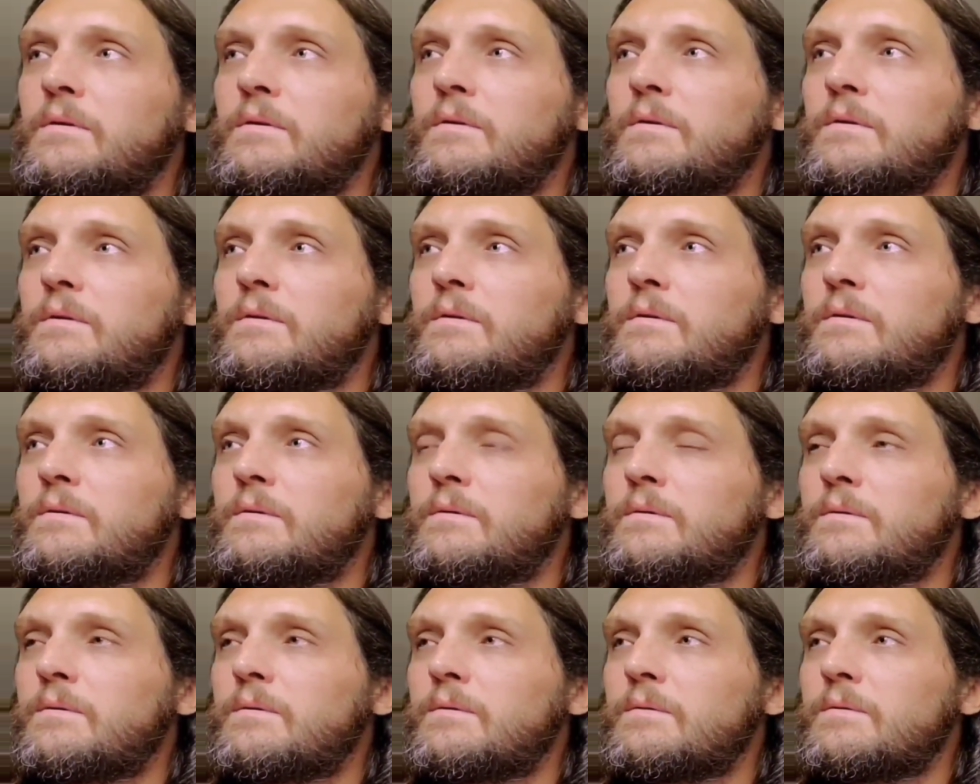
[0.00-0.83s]

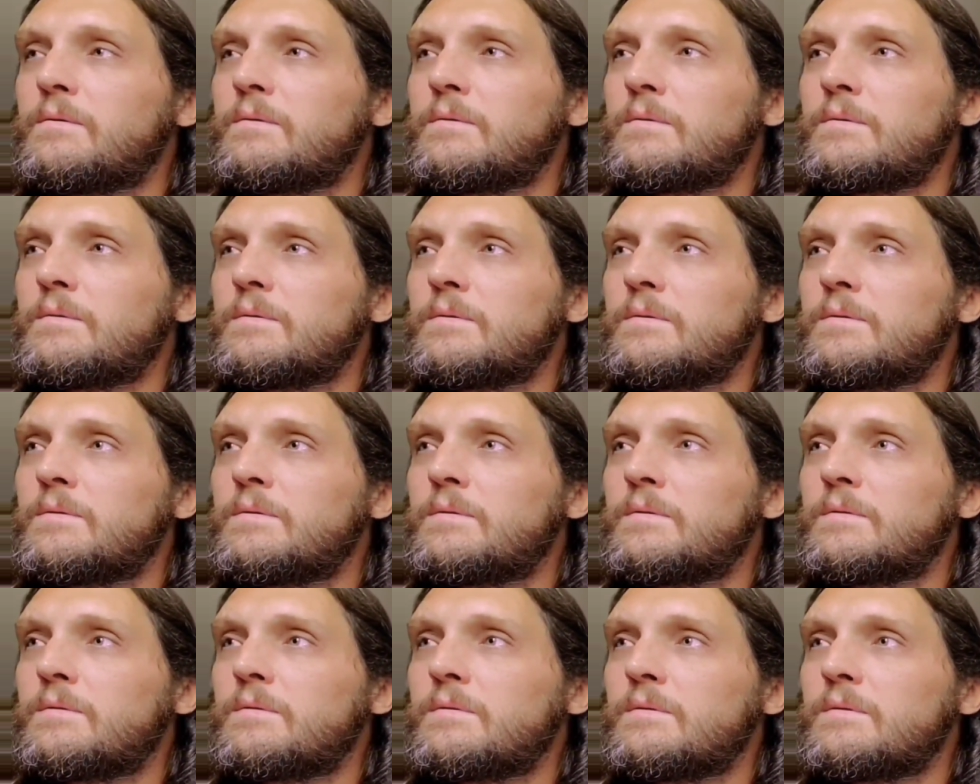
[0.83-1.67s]

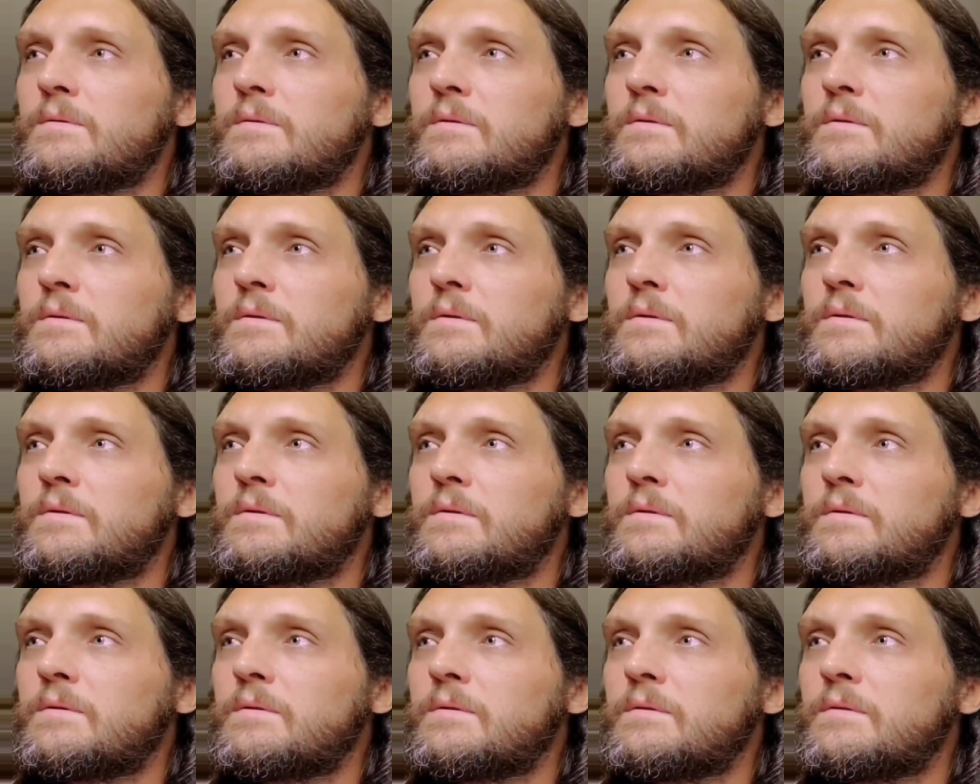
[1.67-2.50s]

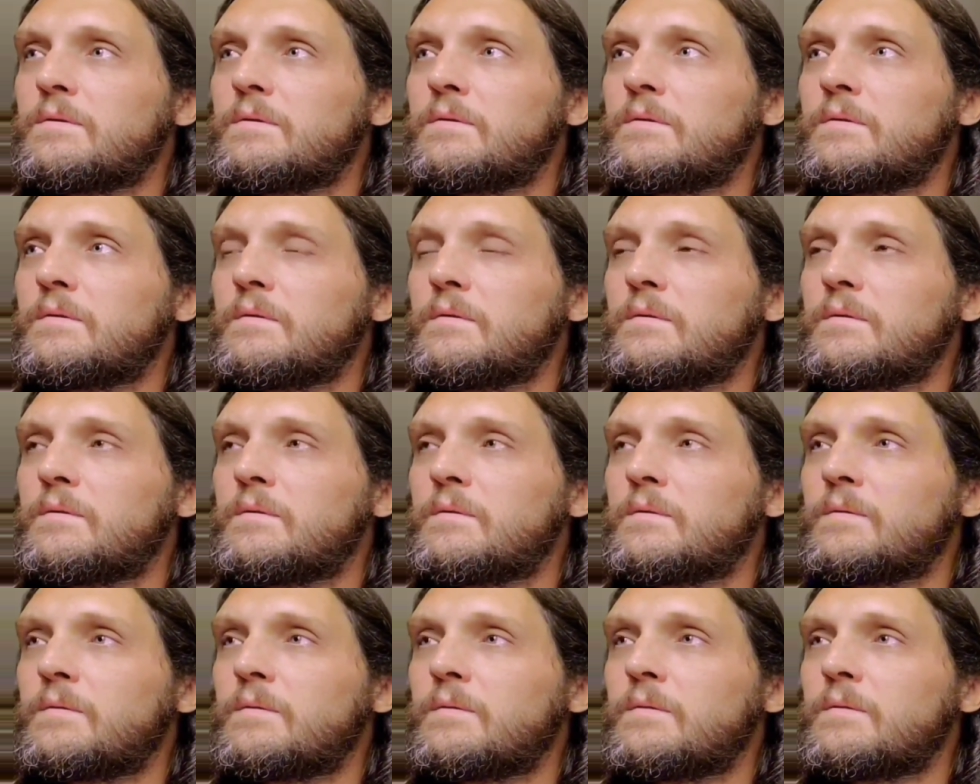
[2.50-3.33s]

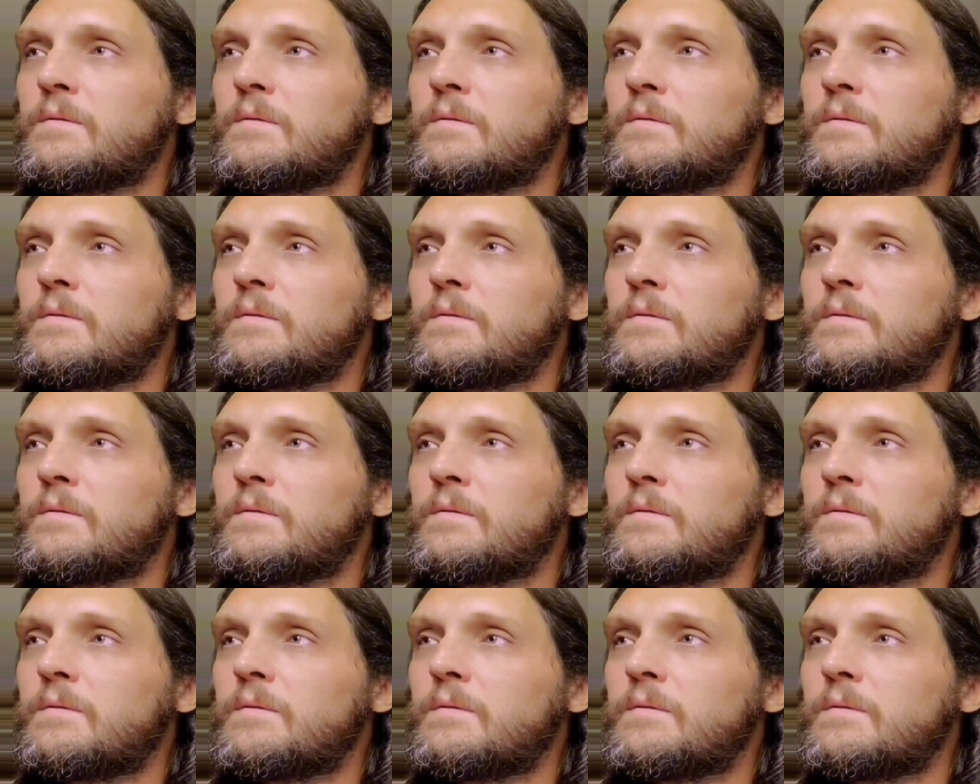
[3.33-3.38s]
(silent)